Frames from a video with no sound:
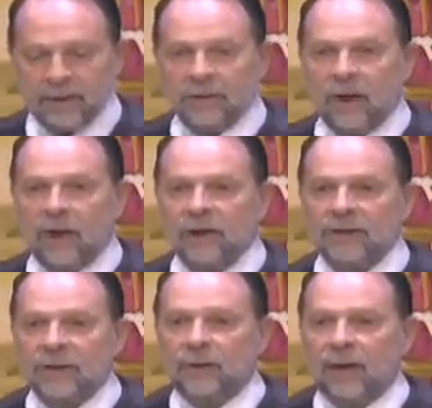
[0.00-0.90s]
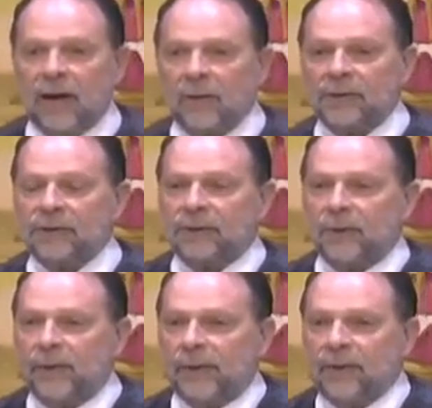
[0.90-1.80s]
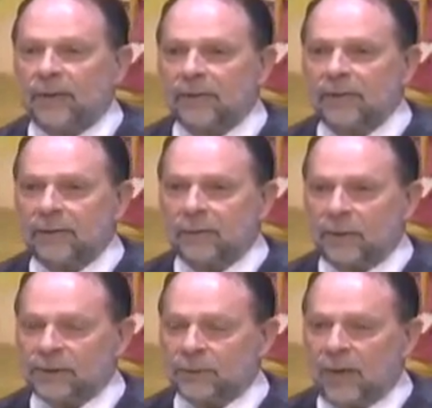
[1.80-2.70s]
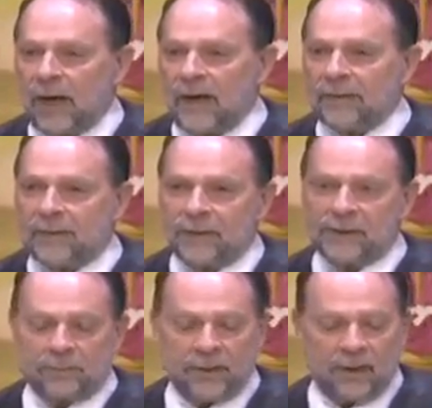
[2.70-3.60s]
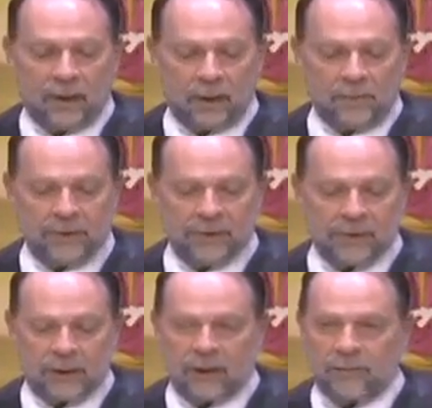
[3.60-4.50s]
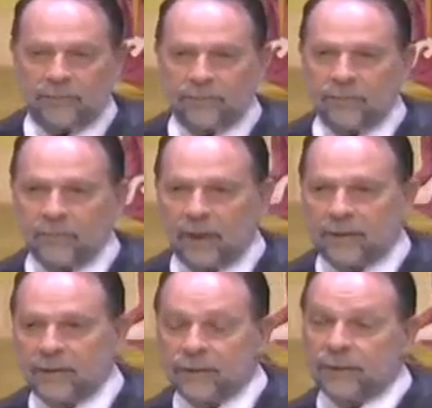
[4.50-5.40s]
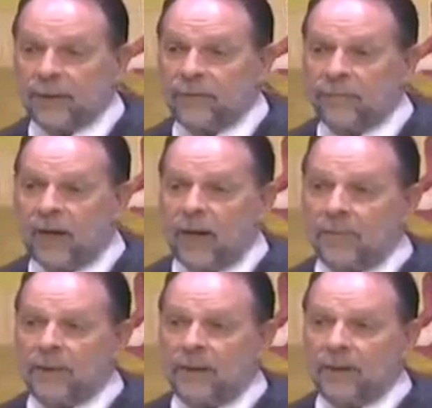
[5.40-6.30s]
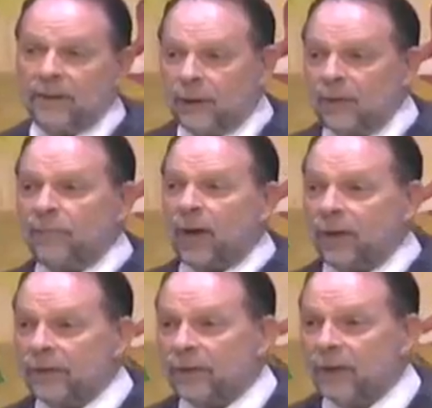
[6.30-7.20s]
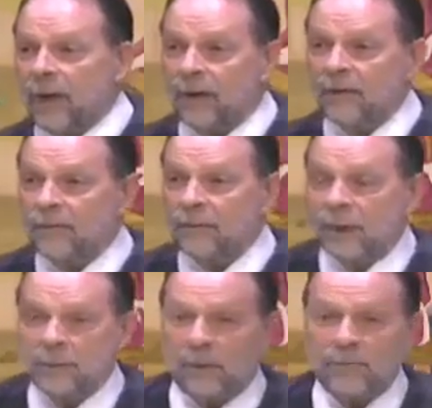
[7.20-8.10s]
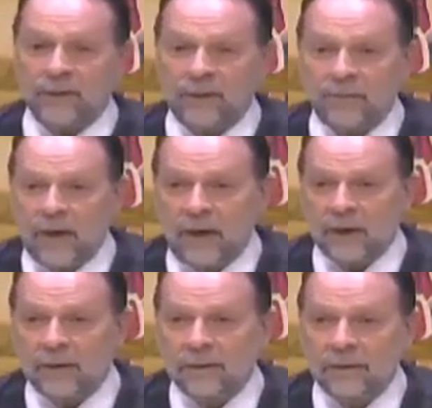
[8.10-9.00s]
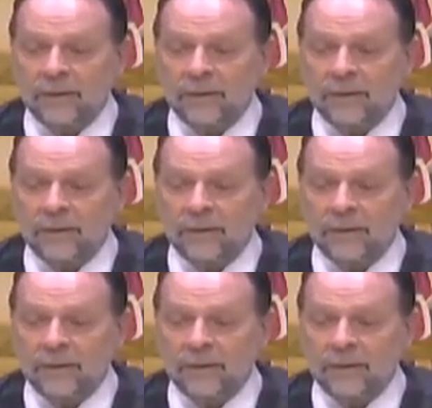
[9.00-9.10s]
As long as the crowd is doing what's right, that doesn't bring harm to yourself, others, or the environment, you can follow the crowd. That's perfectly fine.